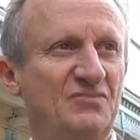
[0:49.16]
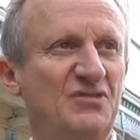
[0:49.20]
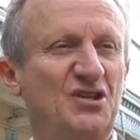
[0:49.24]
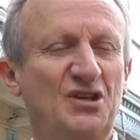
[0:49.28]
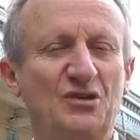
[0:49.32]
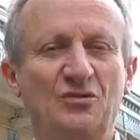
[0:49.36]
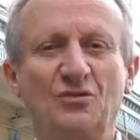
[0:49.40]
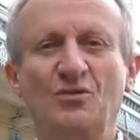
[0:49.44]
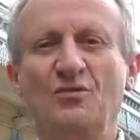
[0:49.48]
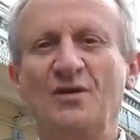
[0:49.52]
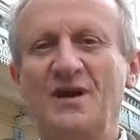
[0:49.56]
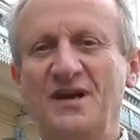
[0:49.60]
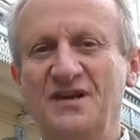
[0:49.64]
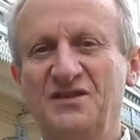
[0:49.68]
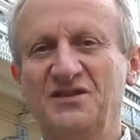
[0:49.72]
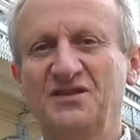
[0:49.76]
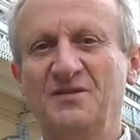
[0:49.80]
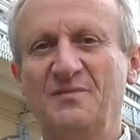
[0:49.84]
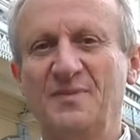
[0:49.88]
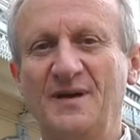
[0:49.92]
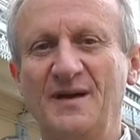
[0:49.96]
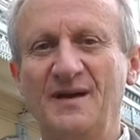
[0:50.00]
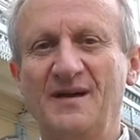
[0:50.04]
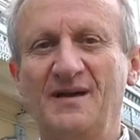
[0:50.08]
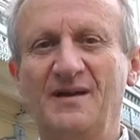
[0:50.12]
general
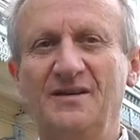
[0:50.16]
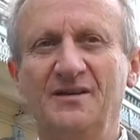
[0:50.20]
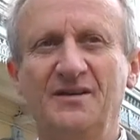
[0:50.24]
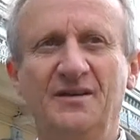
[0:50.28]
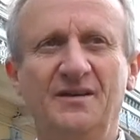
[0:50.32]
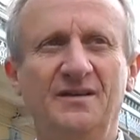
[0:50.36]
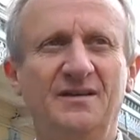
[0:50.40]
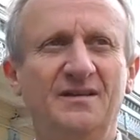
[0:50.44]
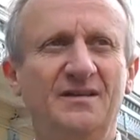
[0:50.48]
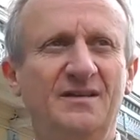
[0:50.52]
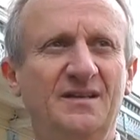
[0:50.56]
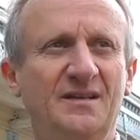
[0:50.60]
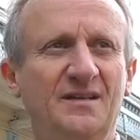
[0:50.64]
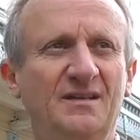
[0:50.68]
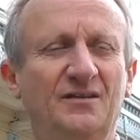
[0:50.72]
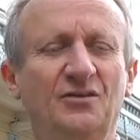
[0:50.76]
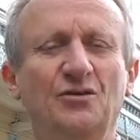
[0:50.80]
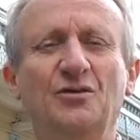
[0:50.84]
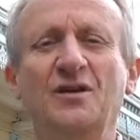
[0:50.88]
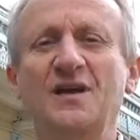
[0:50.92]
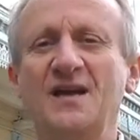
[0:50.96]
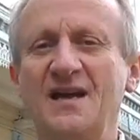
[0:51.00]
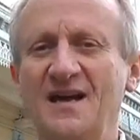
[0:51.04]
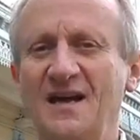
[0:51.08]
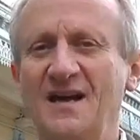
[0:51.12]
rouseabout and
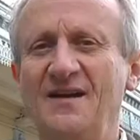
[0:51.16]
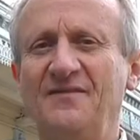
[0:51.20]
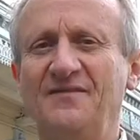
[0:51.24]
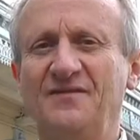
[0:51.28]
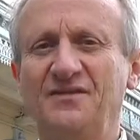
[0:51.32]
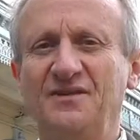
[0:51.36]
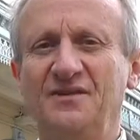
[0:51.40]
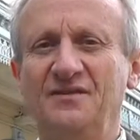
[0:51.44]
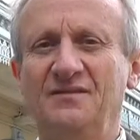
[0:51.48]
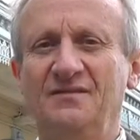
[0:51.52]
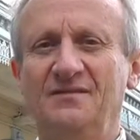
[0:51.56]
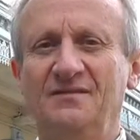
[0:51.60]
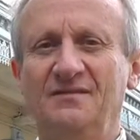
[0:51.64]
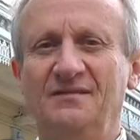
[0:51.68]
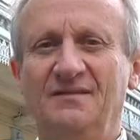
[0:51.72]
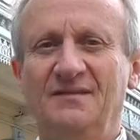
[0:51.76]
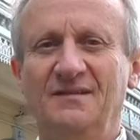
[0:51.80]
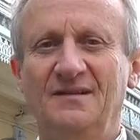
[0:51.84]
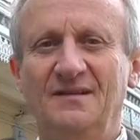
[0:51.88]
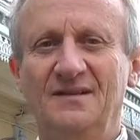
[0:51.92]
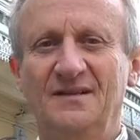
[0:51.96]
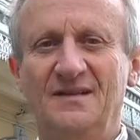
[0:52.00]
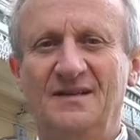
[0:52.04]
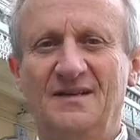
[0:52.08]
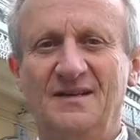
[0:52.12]
looking after
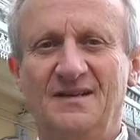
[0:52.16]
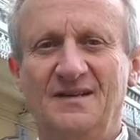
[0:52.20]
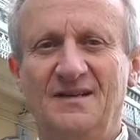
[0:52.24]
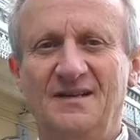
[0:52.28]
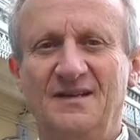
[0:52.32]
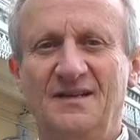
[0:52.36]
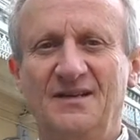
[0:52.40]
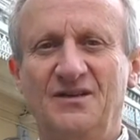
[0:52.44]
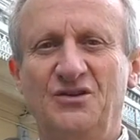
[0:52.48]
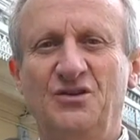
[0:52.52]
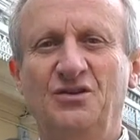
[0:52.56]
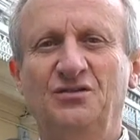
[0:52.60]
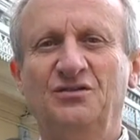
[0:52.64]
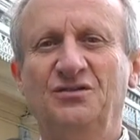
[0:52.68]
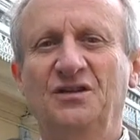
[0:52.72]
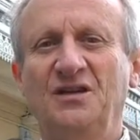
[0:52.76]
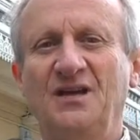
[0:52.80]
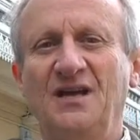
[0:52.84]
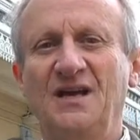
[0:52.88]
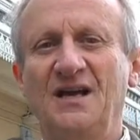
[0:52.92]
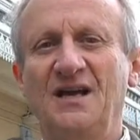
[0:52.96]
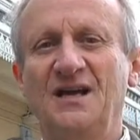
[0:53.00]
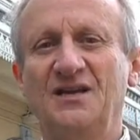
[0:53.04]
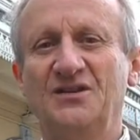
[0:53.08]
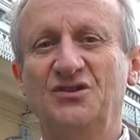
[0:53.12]
Dr.
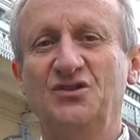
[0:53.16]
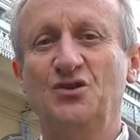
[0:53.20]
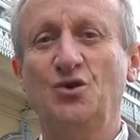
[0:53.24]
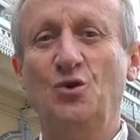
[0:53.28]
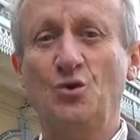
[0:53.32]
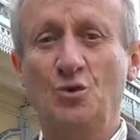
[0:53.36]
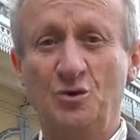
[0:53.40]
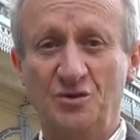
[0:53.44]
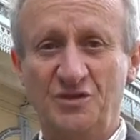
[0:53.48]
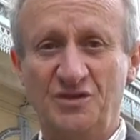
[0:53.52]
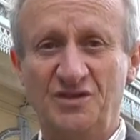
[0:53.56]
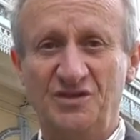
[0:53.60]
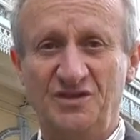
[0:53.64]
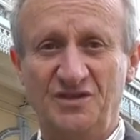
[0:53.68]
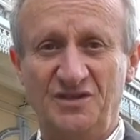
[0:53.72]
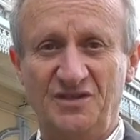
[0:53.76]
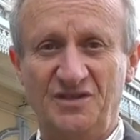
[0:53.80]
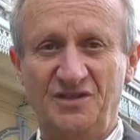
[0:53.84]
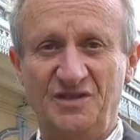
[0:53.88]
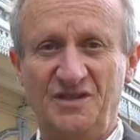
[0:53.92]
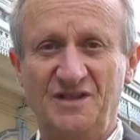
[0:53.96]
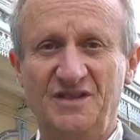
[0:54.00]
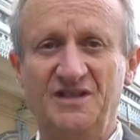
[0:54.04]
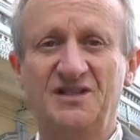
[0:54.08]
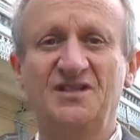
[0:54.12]
Clark's
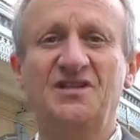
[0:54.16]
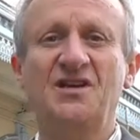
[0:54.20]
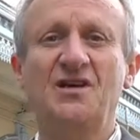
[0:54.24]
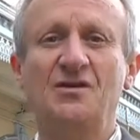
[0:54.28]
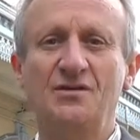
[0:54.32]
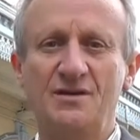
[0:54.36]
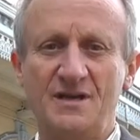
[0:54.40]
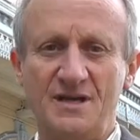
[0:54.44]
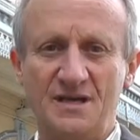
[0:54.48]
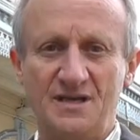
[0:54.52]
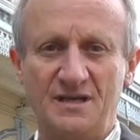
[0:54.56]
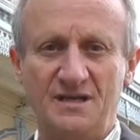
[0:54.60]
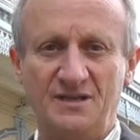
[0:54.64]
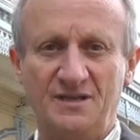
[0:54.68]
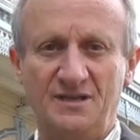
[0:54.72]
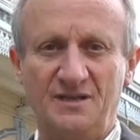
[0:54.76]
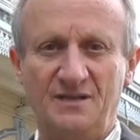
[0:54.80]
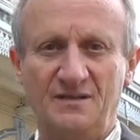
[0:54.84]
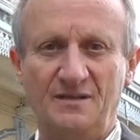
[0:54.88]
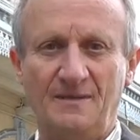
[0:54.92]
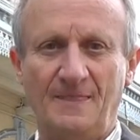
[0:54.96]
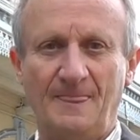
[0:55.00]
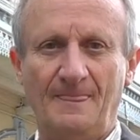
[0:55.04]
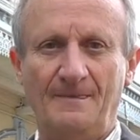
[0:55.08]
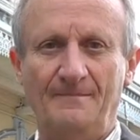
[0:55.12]
horses and sulkies.
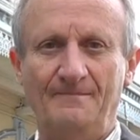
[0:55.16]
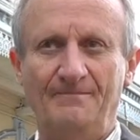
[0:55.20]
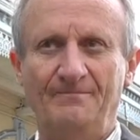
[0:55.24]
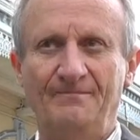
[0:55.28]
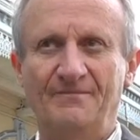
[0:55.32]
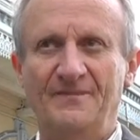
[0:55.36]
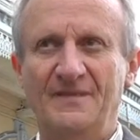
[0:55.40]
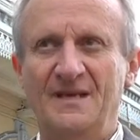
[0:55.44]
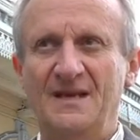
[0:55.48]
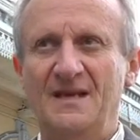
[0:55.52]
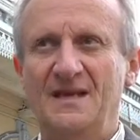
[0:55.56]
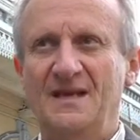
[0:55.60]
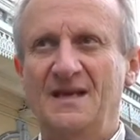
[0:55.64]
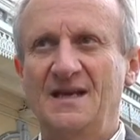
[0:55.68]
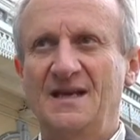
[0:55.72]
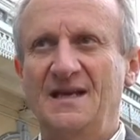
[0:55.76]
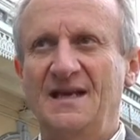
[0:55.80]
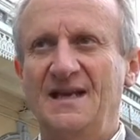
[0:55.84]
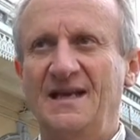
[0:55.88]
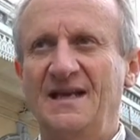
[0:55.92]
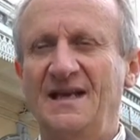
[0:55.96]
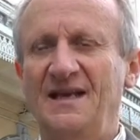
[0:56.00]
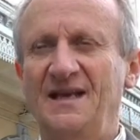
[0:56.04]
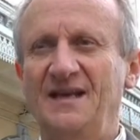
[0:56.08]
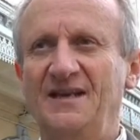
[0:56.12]

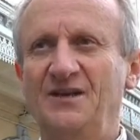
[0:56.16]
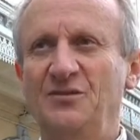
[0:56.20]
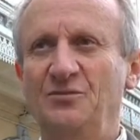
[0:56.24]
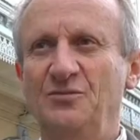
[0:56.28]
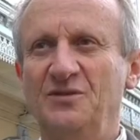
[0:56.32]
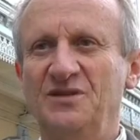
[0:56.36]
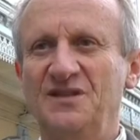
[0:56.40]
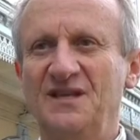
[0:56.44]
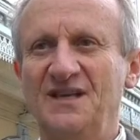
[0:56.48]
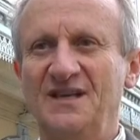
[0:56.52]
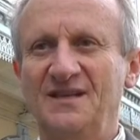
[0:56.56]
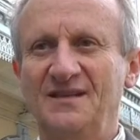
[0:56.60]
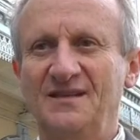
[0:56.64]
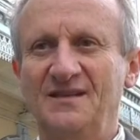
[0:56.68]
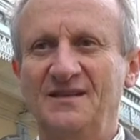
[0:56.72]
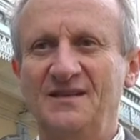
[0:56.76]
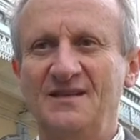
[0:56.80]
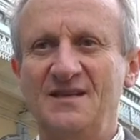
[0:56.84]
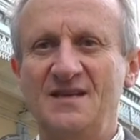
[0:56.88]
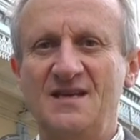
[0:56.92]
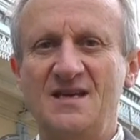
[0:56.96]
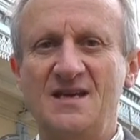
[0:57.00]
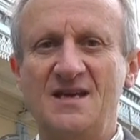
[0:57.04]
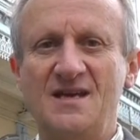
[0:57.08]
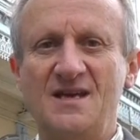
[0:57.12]
And it was at
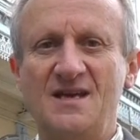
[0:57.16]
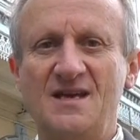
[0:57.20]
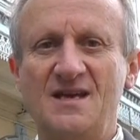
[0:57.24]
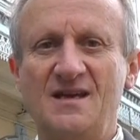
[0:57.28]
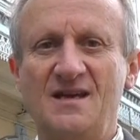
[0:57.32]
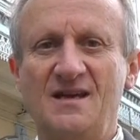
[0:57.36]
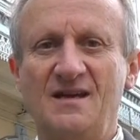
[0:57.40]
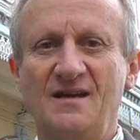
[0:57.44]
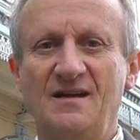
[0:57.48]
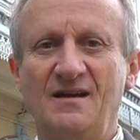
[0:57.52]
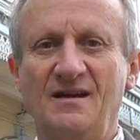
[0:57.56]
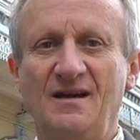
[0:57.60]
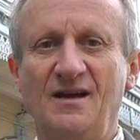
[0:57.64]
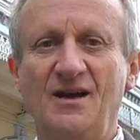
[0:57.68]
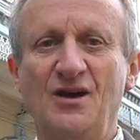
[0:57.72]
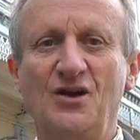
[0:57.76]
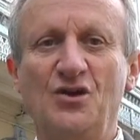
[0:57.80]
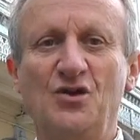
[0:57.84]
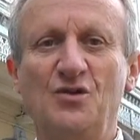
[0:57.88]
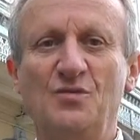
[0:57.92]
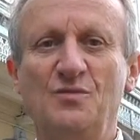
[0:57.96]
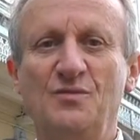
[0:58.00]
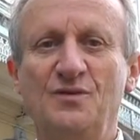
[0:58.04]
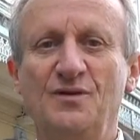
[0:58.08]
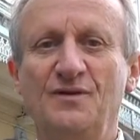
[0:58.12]
the
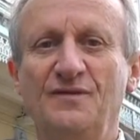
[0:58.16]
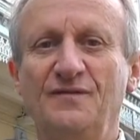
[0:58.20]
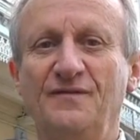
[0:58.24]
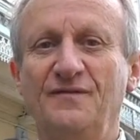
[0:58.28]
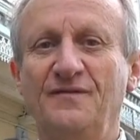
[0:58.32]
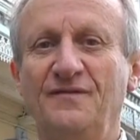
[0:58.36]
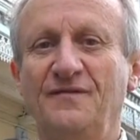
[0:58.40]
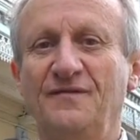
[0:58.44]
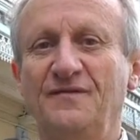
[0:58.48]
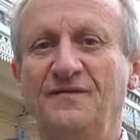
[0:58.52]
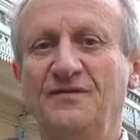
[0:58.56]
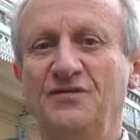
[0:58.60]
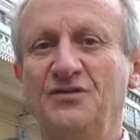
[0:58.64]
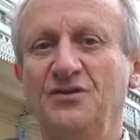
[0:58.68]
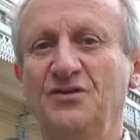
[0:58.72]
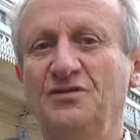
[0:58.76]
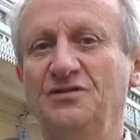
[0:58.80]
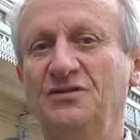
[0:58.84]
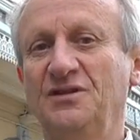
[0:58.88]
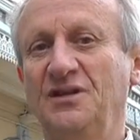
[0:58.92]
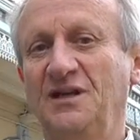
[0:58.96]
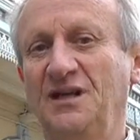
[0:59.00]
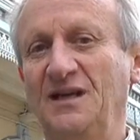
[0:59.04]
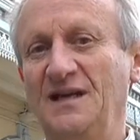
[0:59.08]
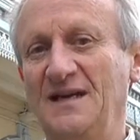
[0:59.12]
home of
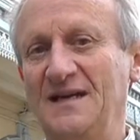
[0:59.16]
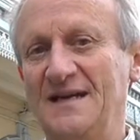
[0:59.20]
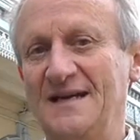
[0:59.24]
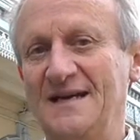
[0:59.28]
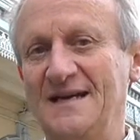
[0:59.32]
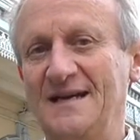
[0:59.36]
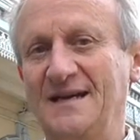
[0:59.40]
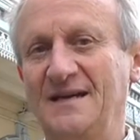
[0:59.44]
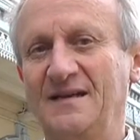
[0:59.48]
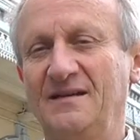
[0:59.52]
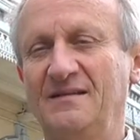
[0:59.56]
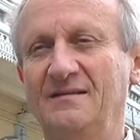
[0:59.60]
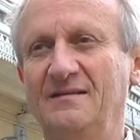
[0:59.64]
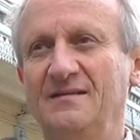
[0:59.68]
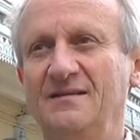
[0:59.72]
Dr. Clark